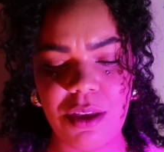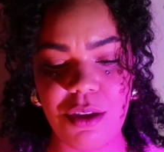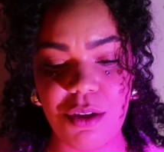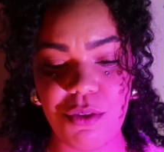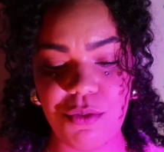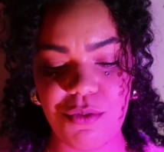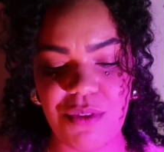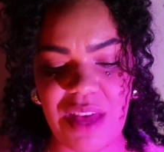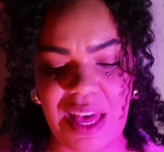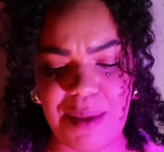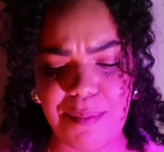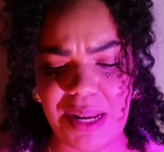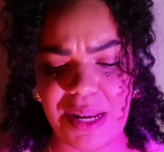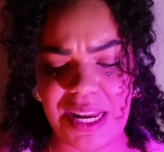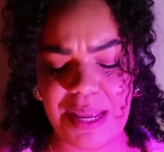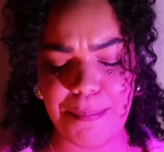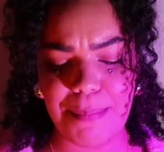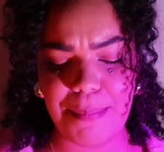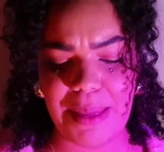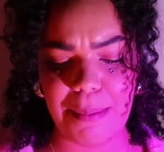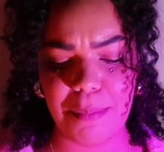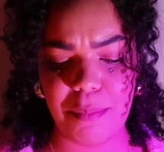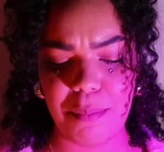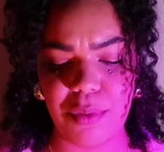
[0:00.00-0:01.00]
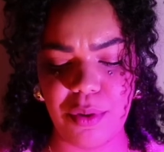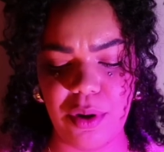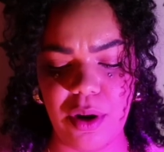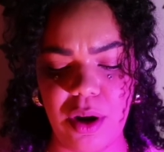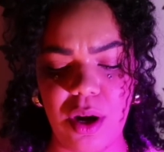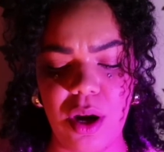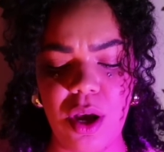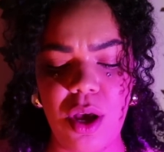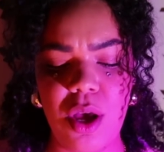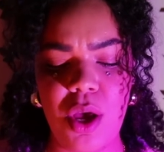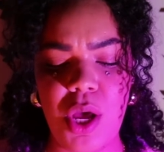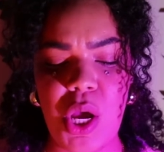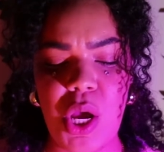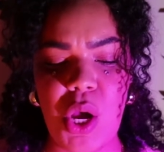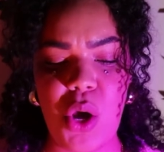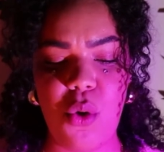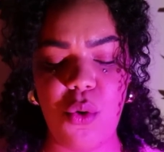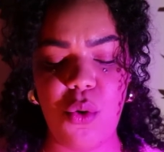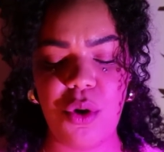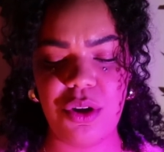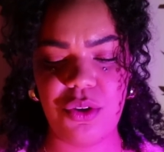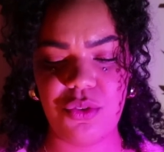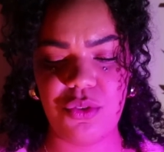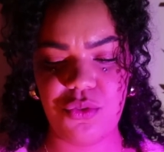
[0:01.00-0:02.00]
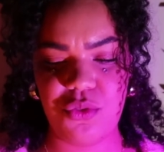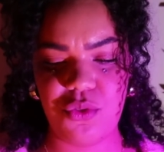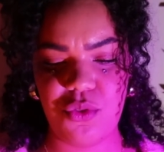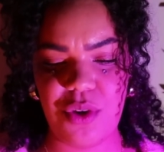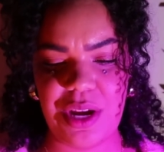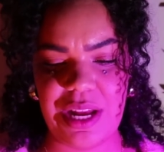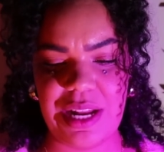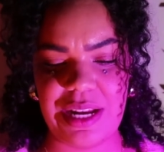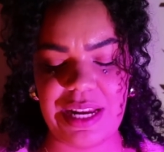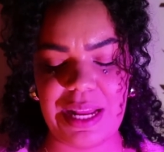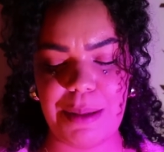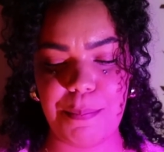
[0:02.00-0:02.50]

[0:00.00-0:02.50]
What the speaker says: a family member or a friend.